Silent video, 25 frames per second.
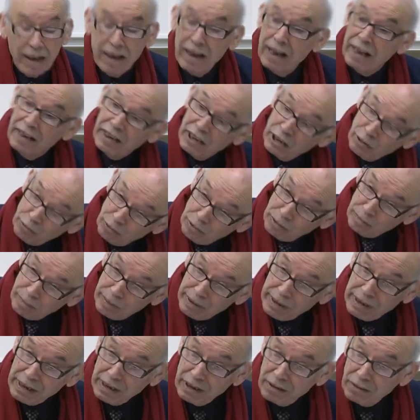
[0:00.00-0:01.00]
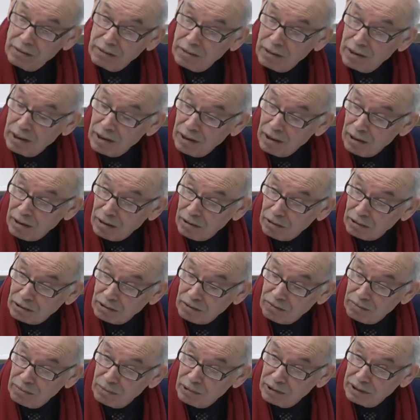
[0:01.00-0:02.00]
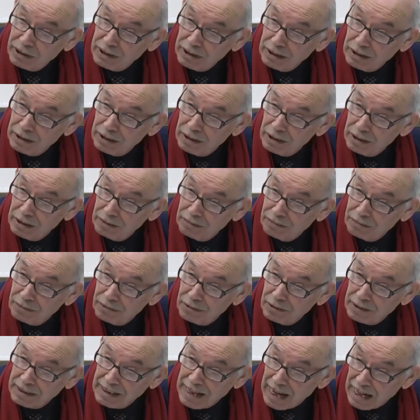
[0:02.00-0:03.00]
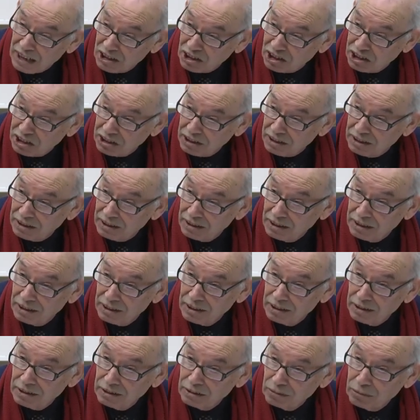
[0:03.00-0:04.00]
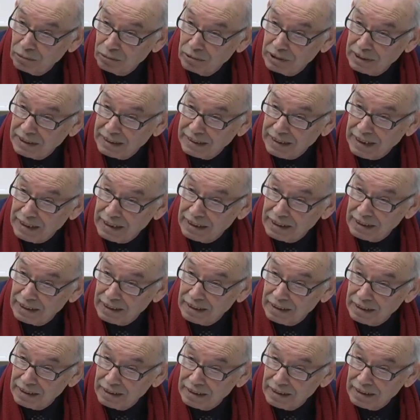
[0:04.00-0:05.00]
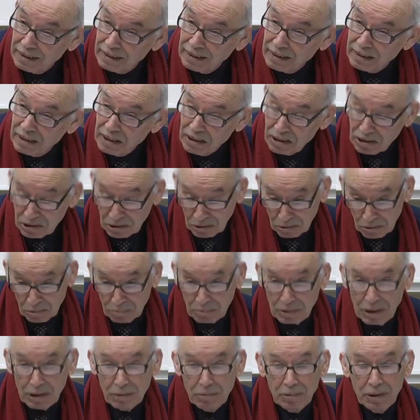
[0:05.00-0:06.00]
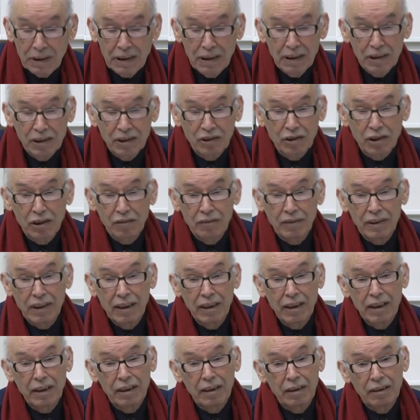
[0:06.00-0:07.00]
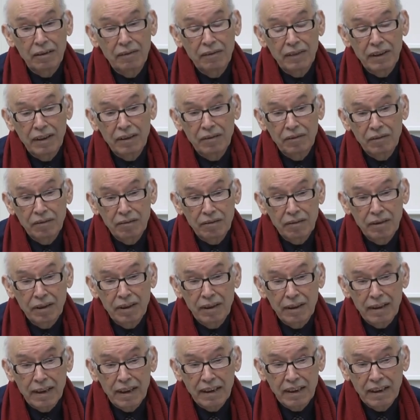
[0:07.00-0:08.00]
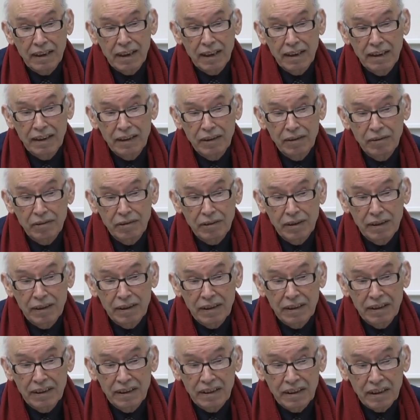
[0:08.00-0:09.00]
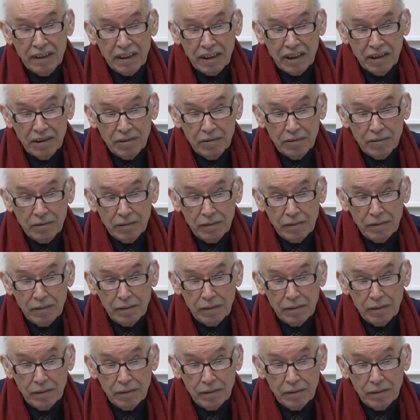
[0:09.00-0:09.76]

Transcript: Then he will bring, you know, a lot of money for cash to the state. So we will solve radically, you know, this issue.